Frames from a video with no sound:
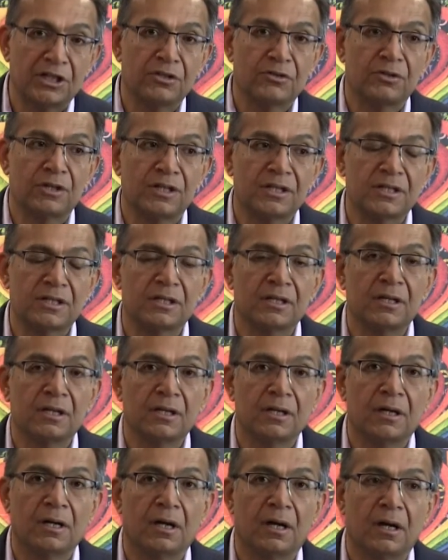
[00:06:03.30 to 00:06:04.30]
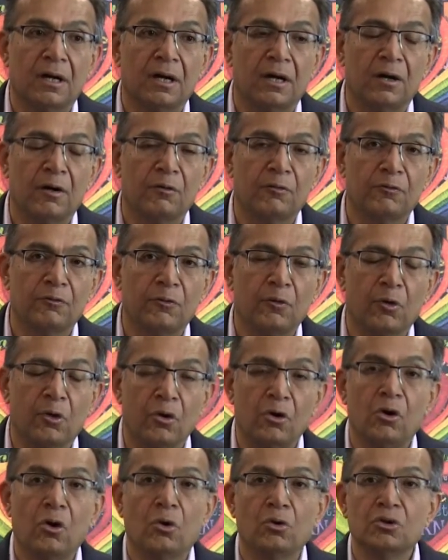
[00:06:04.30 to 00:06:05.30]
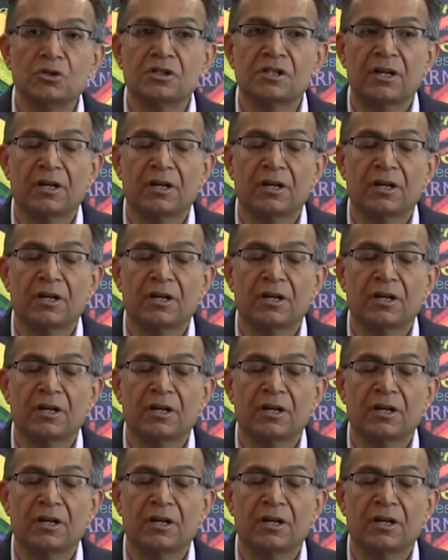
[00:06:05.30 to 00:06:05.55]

interest for loans